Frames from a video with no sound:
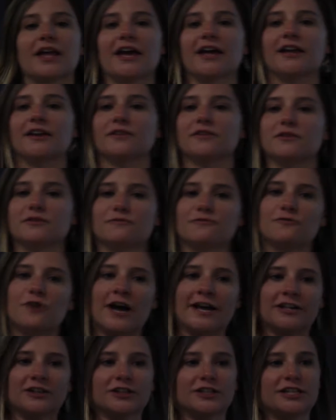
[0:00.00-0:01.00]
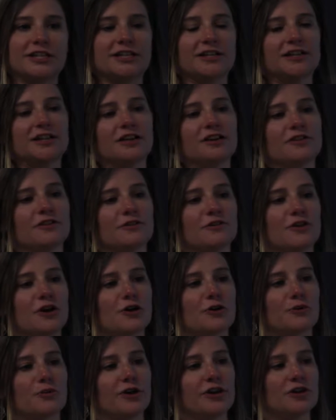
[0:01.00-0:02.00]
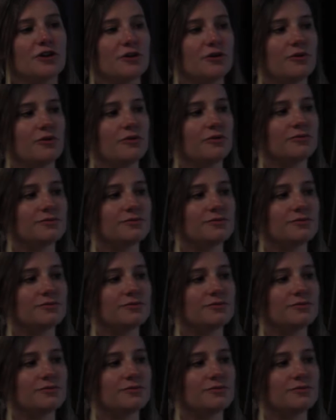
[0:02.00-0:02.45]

And finally, though, we know